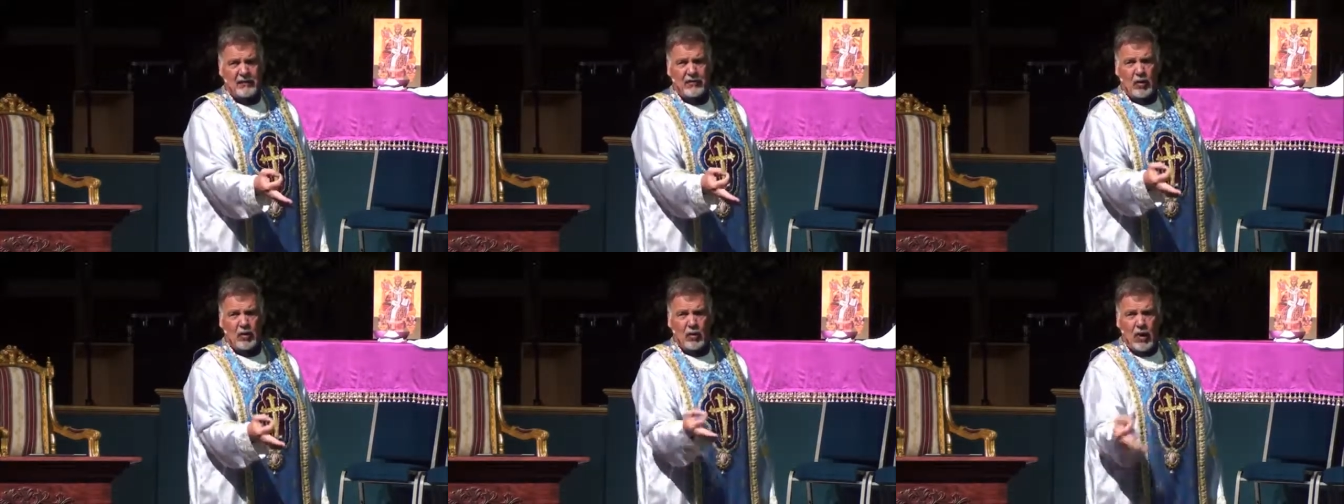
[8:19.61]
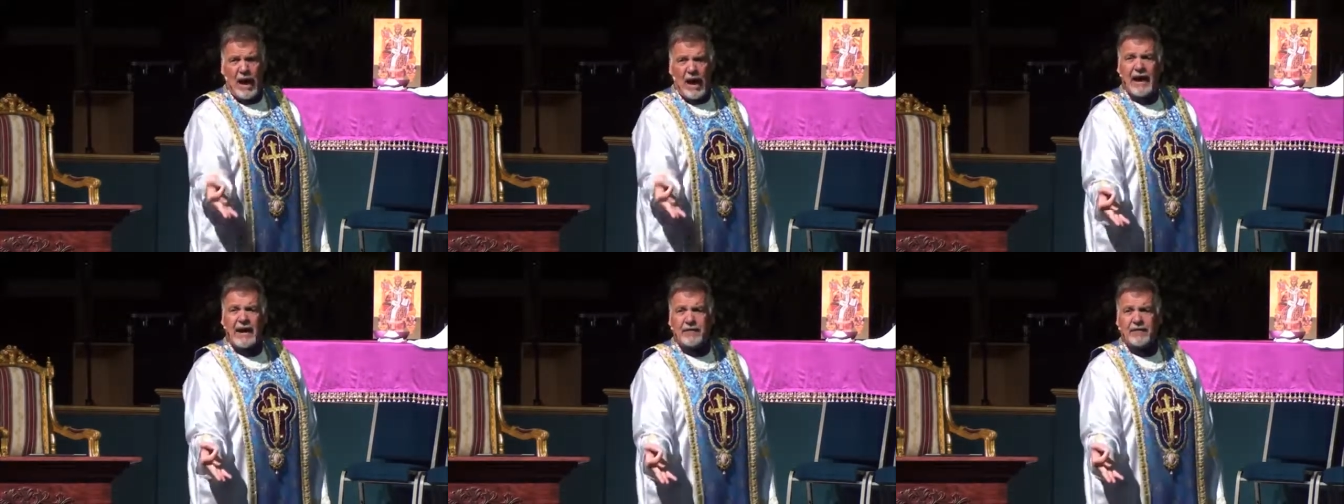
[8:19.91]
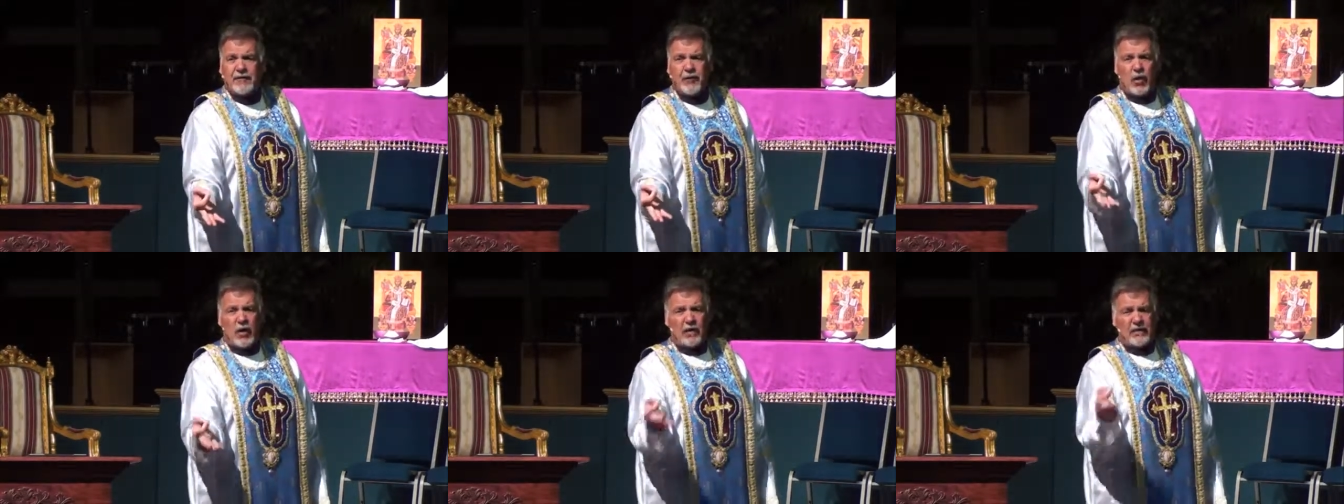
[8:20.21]
of a
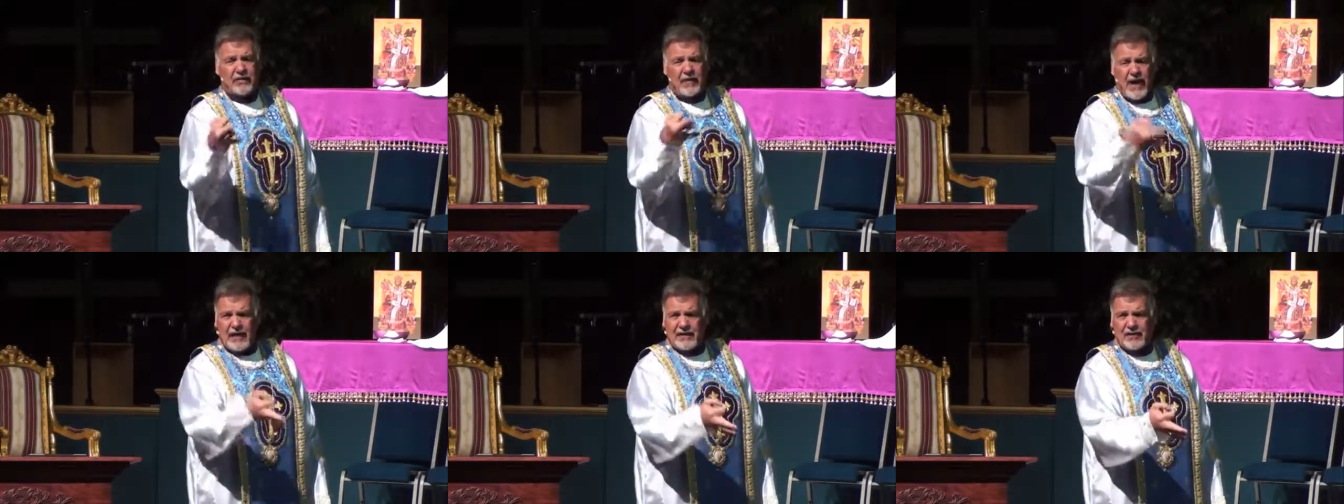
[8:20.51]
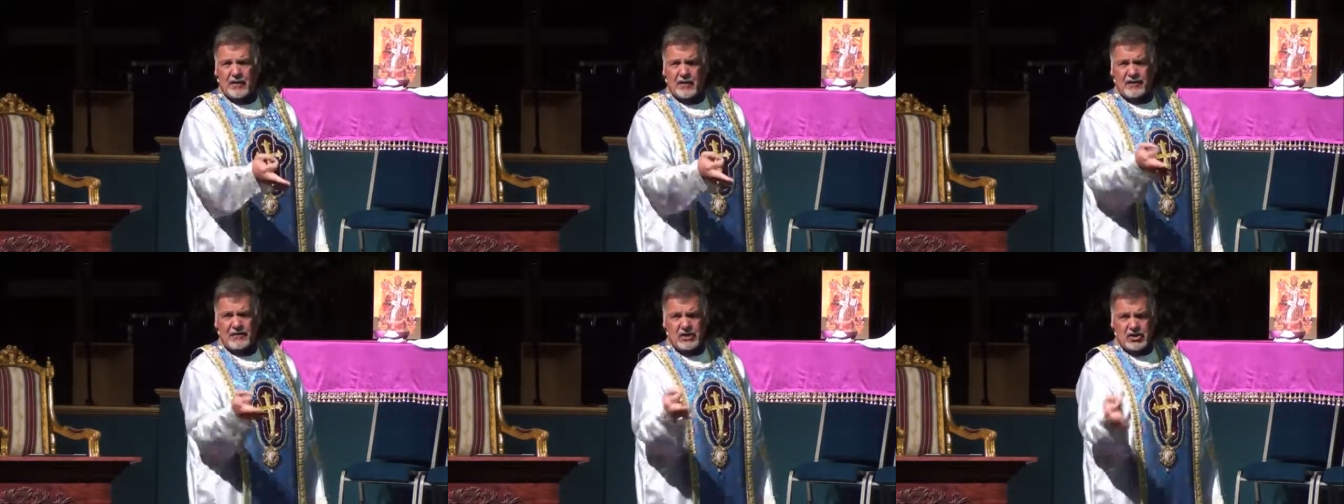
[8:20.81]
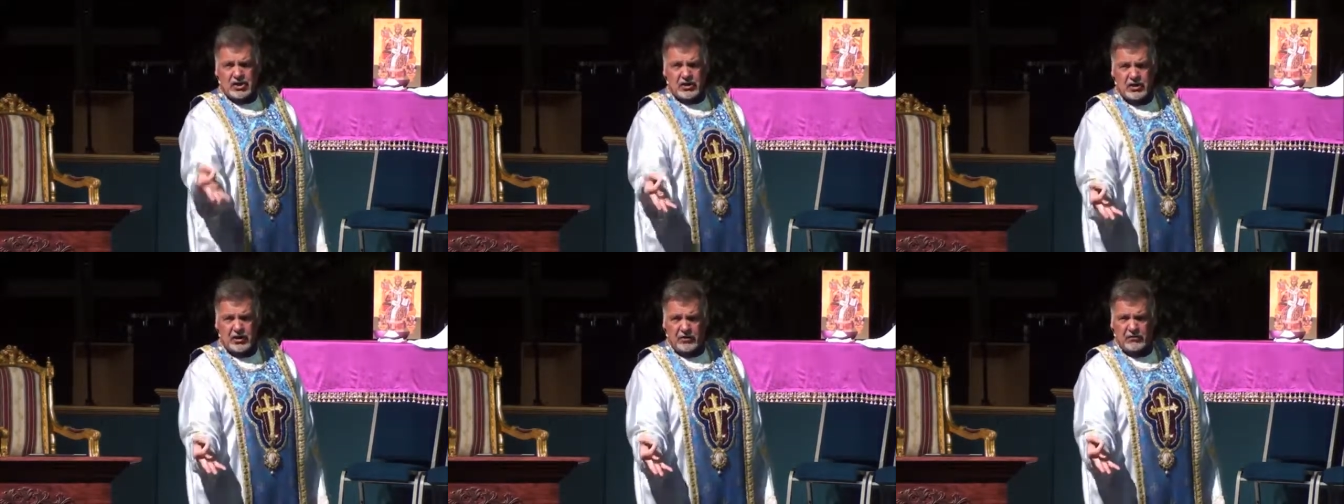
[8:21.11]
wife or a father of a
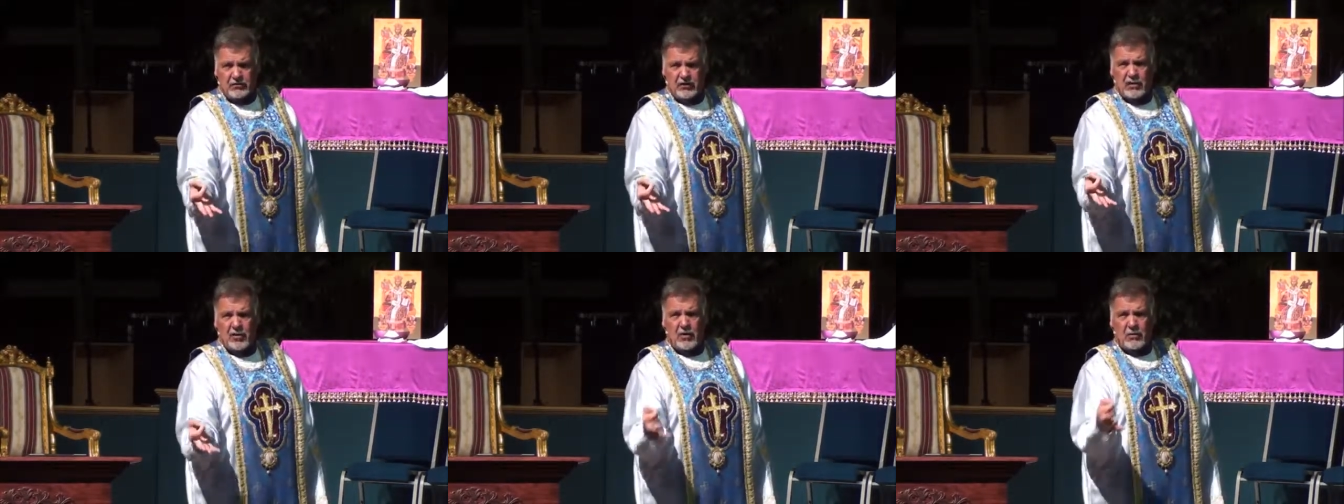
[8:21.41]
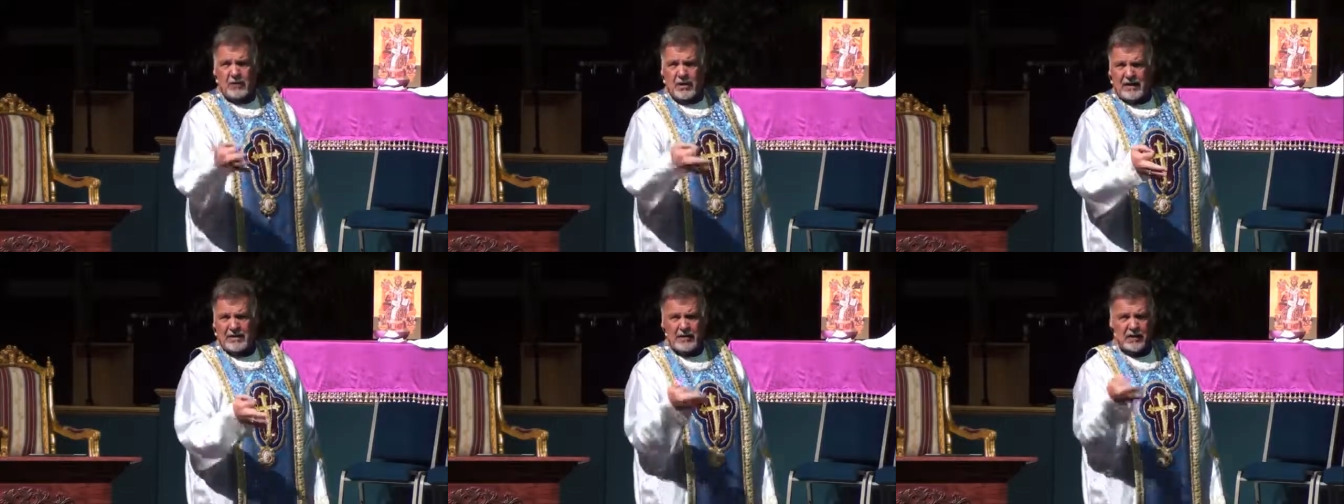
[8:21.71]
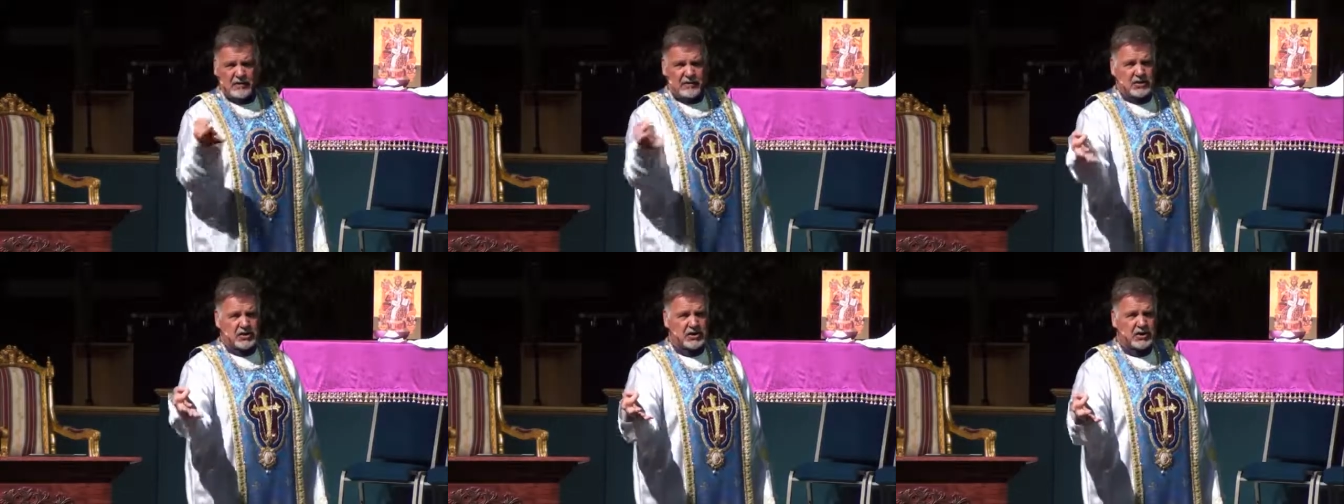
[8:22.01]
children or
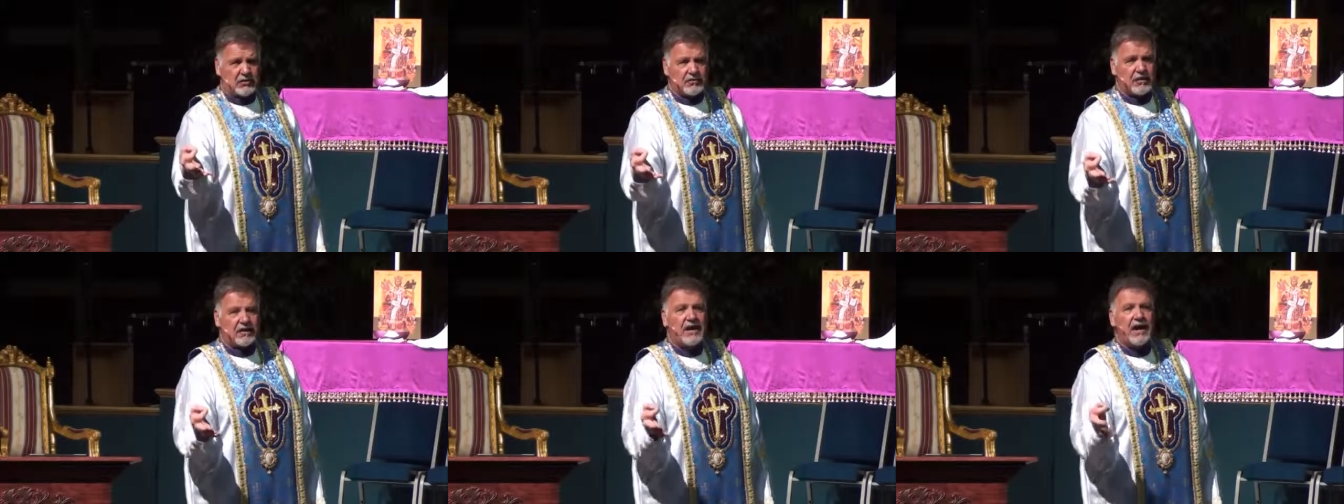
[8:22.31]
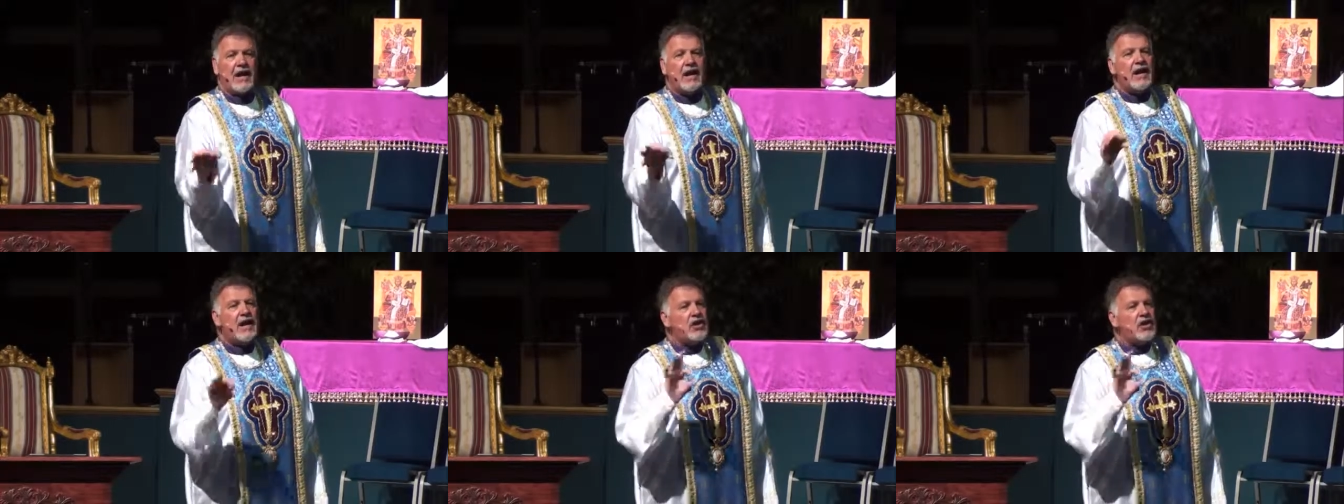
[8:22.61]
mother of a children,